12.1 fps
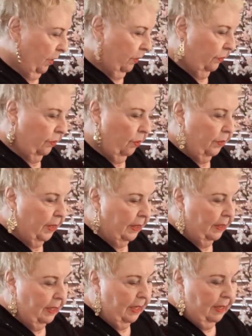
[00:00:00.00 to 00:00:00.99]
so
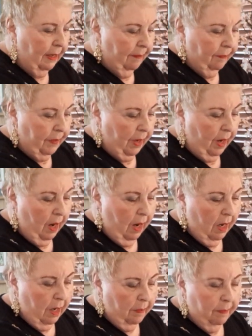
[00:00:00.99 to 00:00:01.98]
that the
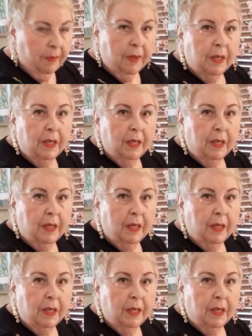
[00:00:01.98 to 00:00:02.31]
arm